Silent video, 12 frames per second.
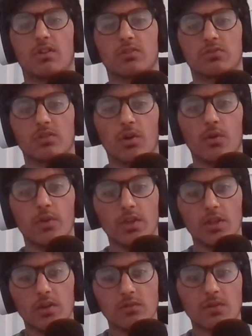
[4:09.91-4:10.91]
So,
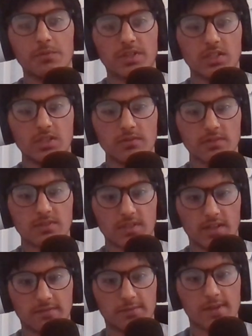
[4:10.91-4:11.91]
what we can do
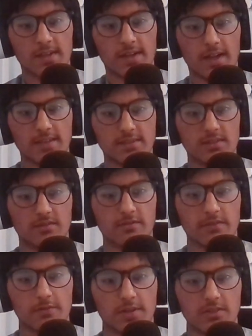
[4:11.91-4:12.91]
instead is we can cast this,
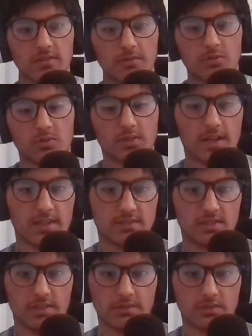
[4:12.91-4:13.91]
we can do something called
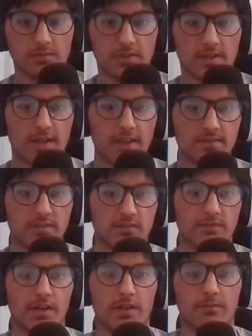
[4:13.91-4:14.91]
casting. So we can cast this
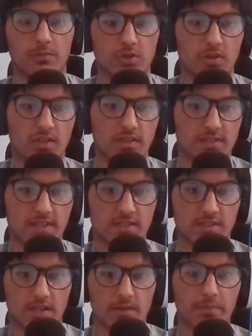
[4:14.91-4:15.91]
variable to another data
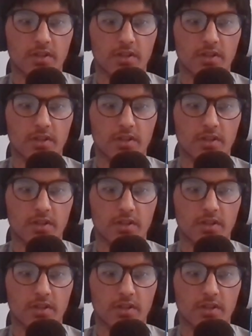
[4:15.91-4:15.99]
type.